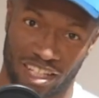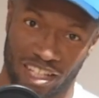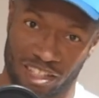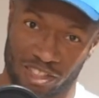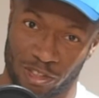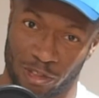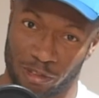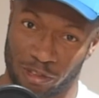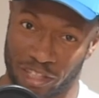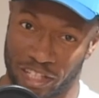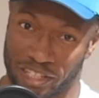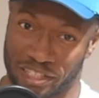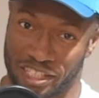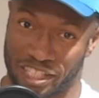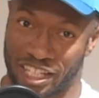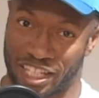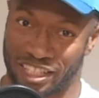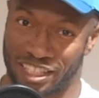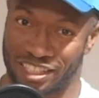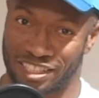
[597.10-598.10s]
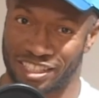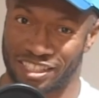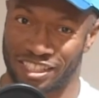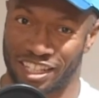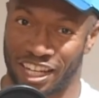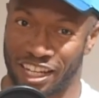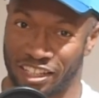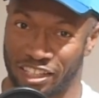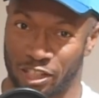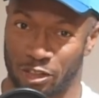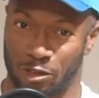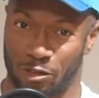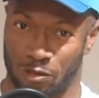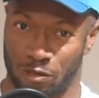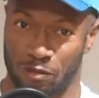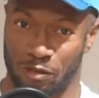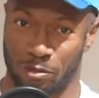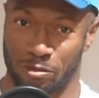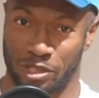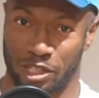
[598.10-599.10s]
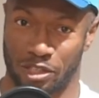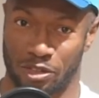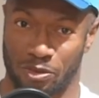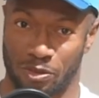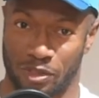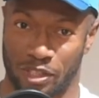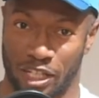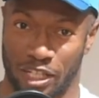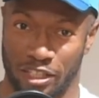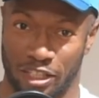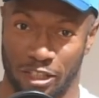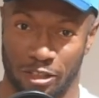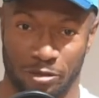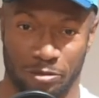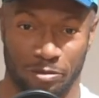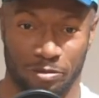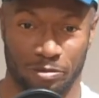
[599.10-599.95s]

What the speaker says: So thanks again. This is Andy from Tennis with Andy.